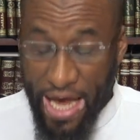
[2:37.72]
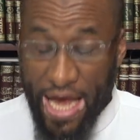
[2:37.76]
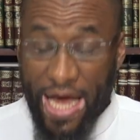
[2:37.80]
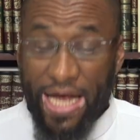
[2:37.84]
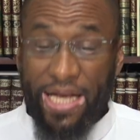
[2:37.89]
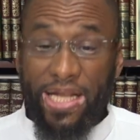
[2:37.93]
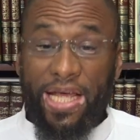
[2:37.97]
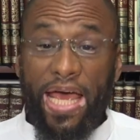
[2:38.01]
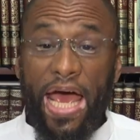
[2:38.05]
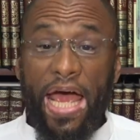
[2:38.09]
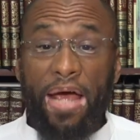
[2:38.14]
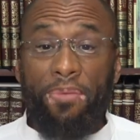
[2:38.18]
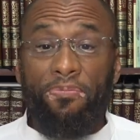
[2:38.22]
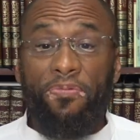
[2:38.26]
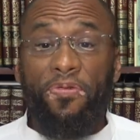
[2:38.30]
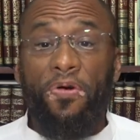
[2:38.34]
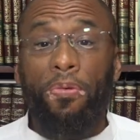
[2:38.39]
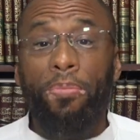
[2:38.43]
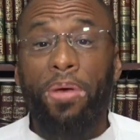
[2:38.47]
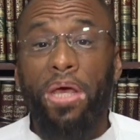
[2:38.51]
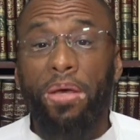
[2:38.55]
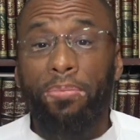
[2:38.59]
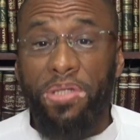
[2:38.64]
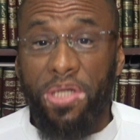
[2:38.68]
It came
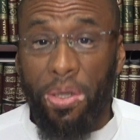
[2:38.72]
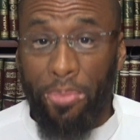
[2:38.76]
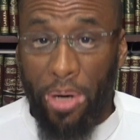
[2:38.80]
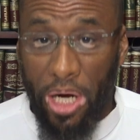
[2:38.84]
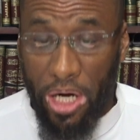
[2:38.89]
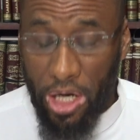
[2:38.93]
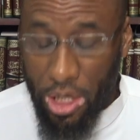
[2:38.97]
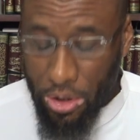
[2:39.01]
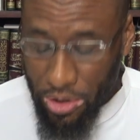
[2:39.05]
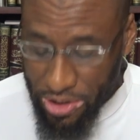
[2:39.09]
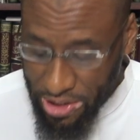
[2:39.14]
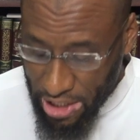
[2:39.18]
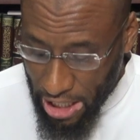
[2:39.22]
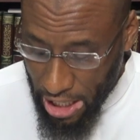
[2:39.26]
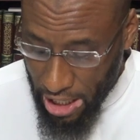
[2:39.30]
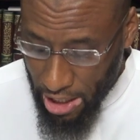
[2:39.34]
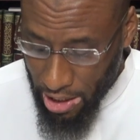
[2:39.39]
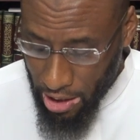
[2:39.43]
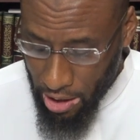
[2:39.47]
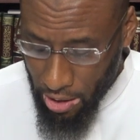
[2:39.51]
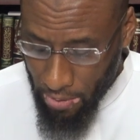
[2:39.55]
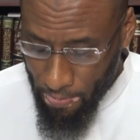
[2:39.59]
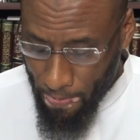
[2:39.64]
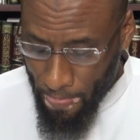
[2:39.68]
from Him, Tabarak wa
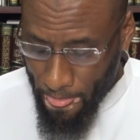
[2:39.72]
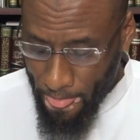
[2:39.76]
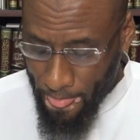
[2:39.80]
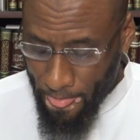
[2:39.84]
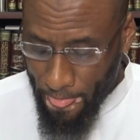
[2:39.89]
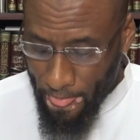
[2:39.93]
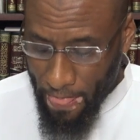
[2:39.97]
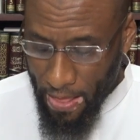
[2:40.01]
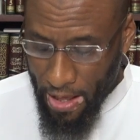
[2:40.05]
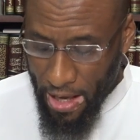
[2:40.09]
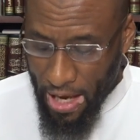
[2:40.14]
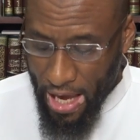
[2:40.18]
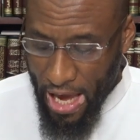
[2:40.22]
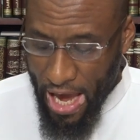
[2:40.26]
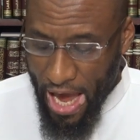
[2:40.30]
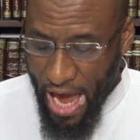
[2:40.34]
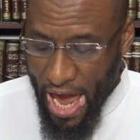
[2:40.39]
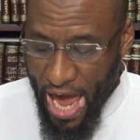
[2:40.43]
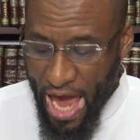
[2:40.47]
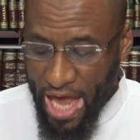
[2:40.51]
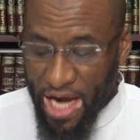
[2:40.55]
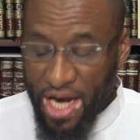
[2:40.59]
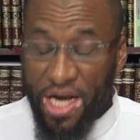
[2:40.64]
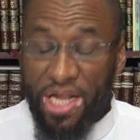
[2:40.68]
Ta'ala,
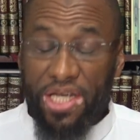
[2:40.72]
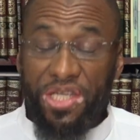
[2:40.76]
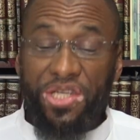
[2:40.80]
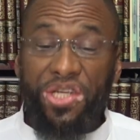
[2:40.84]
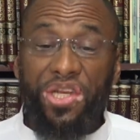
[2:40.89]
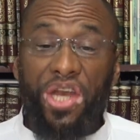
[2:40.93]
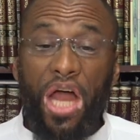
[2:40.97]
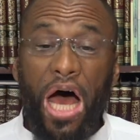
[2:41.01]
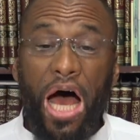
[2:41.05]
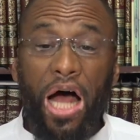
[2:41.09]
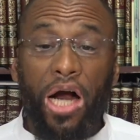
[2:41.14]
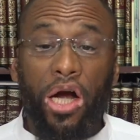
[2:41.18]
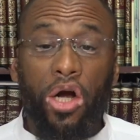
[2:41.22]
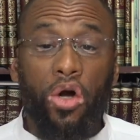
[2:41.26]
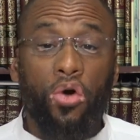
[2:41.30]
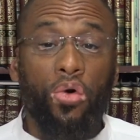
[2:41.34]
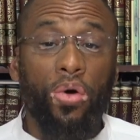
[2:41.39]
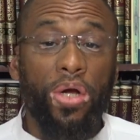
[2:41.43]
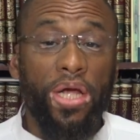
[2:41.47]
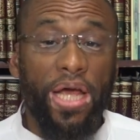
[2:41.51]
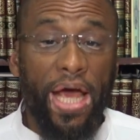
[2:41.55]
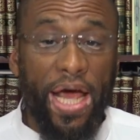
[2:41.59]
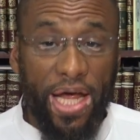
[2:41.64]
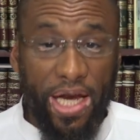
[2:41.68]
and it is not
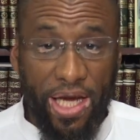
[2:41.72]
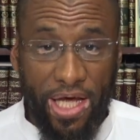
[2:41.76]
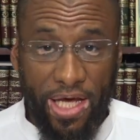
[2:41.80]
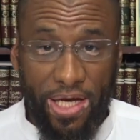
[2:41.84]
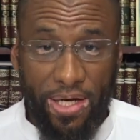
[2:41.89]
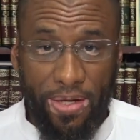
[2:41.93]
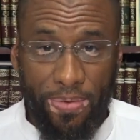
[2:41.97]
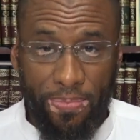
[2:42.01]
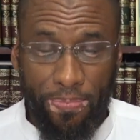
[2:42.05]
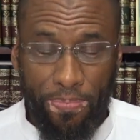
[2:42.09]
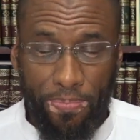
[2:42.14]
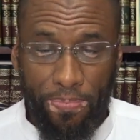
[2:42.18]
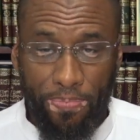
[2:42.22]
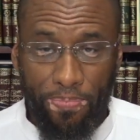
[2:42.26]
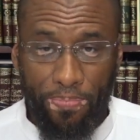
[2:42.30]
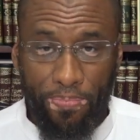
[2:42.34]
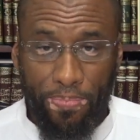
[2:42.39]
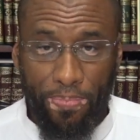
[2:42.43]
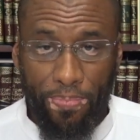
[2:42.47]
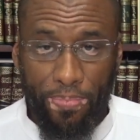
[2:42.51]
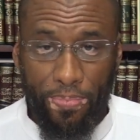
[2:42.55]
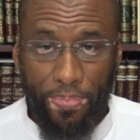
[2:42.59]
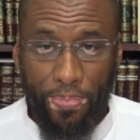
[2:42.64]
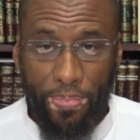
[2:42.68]
created,
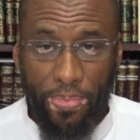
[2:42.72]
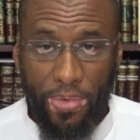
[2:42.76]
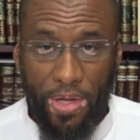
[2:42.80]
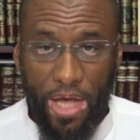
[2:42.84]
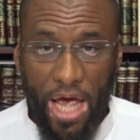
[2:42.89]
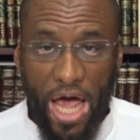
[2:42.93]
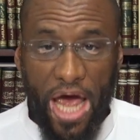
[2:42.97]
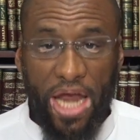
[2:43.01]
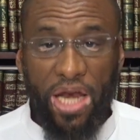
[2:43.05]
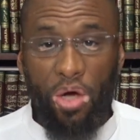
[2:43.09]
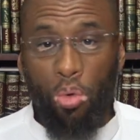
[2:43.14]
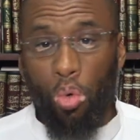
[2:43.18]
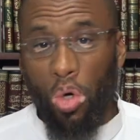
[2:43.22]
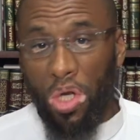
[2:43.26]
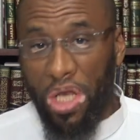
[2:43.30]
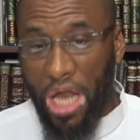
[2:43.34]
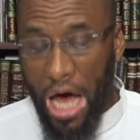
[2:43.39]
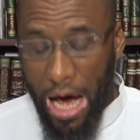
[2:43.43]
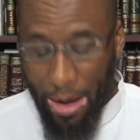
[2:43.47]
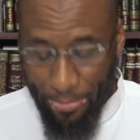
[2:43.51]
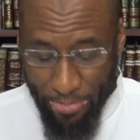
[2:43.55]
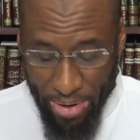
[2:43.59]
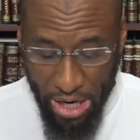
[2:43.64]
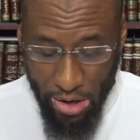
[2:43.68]
and it will
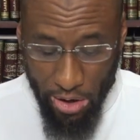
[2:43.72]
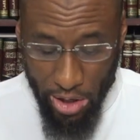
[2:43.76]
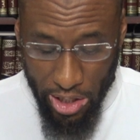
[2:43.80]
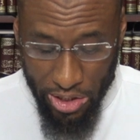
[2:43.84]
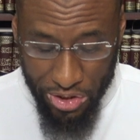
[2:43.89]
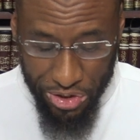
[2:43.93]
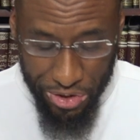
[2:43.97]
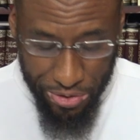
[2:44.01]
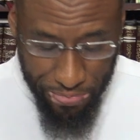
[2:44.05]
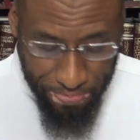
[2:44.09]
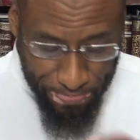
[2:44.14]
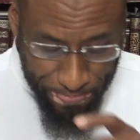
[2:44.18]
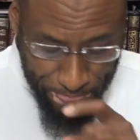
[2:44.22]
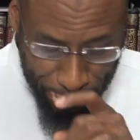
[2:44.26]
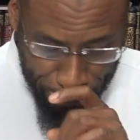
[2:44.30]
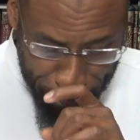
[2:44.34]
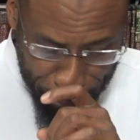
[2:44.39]
not perish.